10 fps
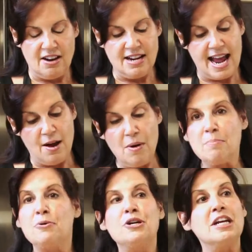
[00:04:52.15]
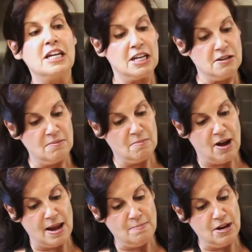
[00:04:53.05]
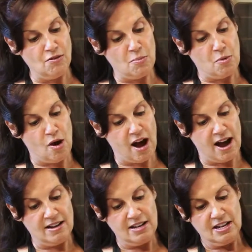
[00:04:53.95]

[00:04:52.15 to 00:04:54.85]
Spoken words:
Now I'm putting in my mirepoix,